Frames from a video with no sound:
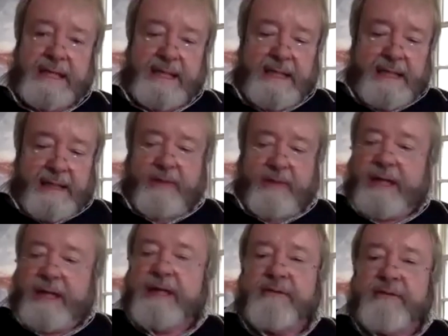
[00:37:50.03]
it
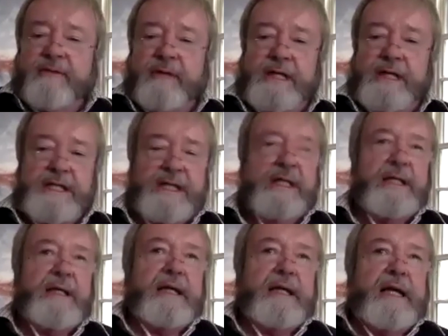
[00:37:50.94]
created fish.
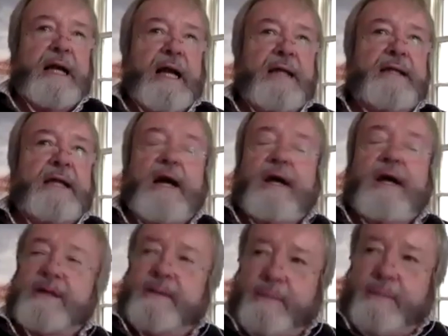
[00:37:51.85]
And the
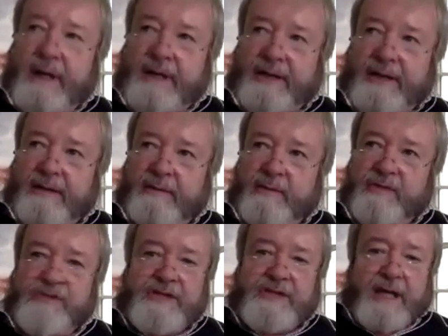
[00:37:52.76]
other brother
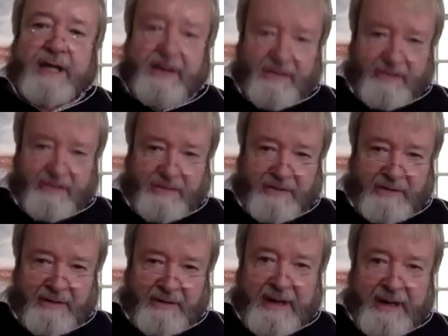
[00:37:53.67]
was jealous
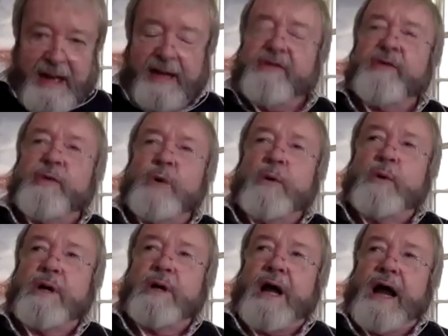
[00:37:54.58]
and thought,
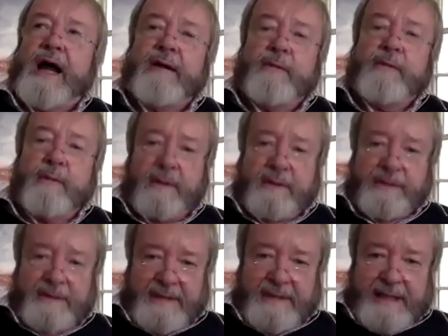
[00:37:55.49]
well, I will
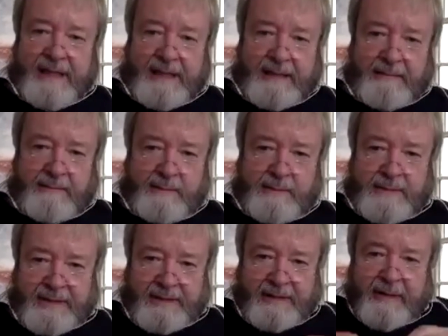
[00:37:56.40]
um,
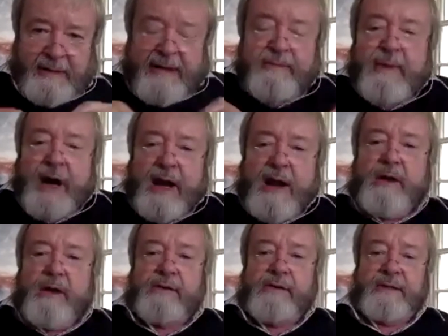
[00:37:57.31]
create my
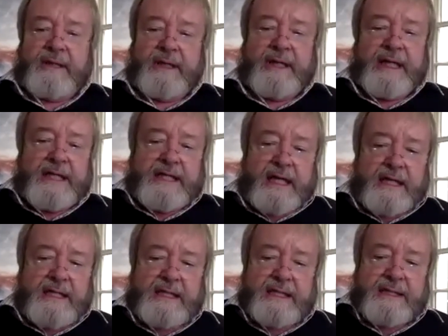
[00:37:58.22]
own. And he
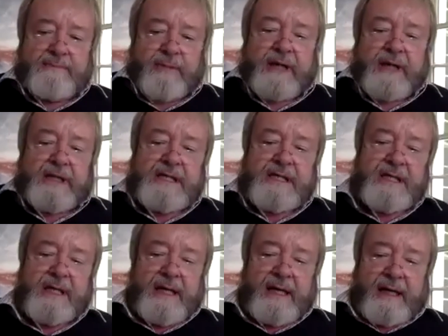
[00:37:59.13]
takes his brother's
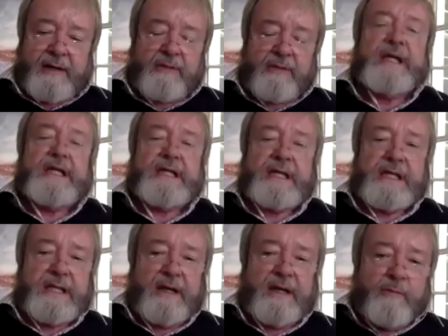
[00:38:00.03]

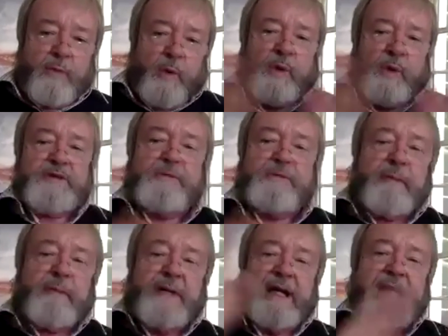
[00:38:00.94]
creatures and walls them
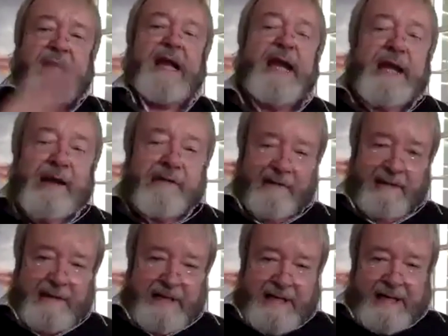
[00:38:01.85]
up in a cave
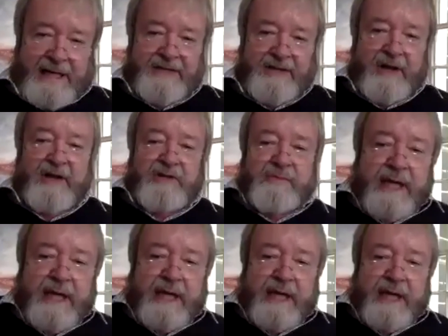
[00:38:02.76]
and starts
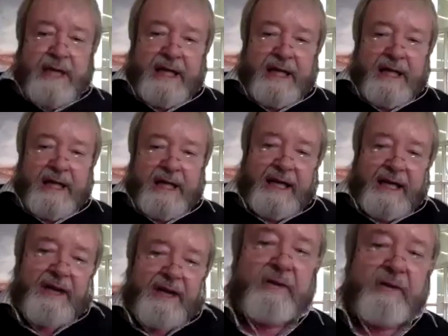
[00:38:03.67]
making his own creatures.